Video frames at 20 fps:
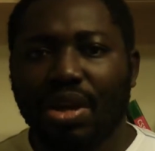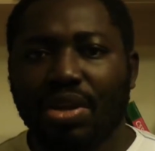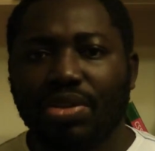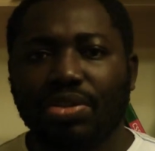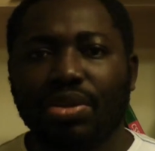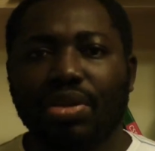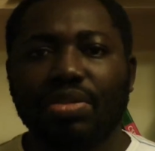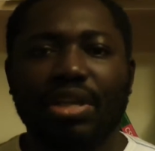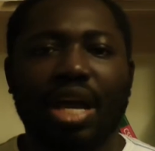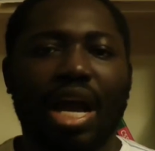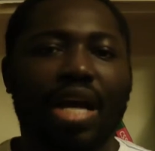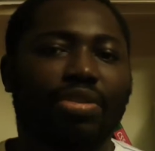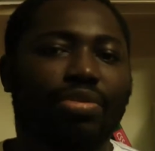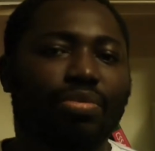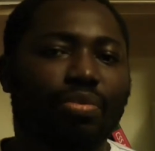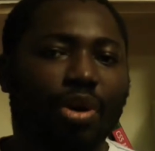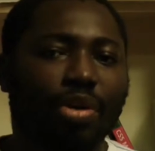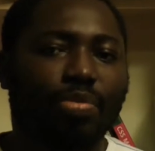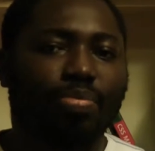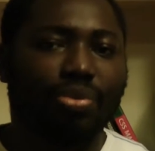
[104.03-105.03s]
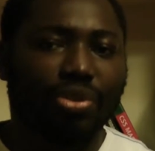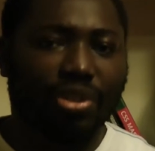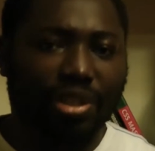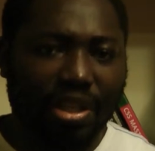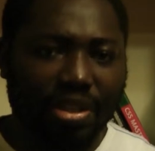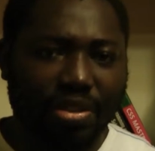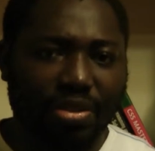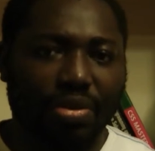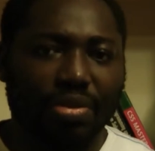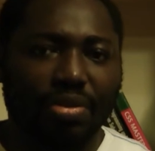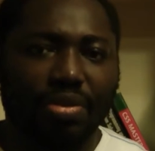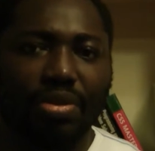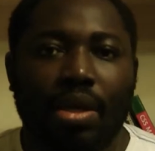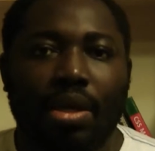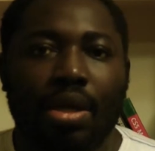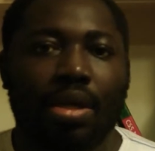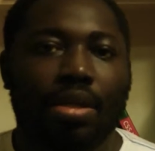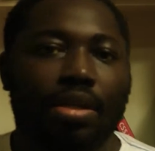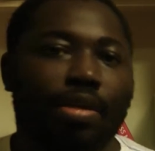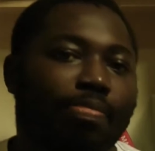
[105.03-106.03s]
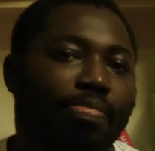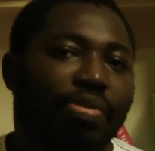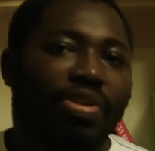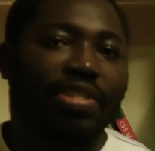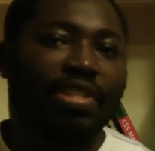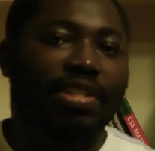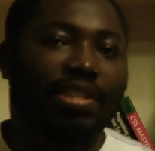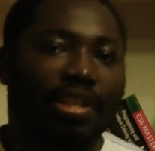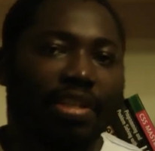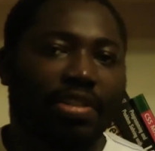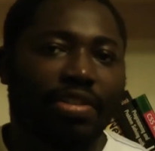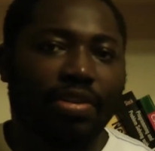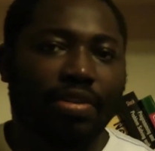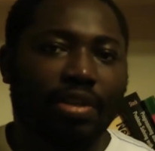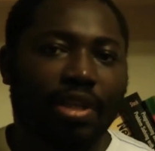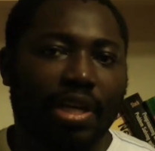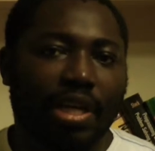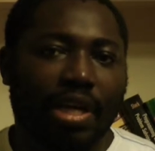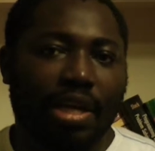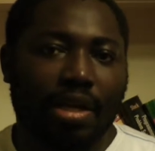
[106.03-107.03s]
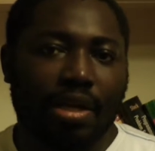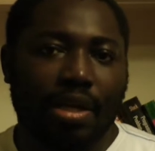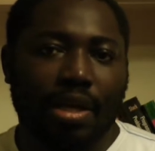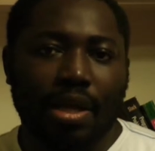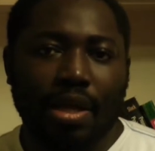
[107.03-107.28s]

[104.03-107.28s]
such as word processors. The presentation layer.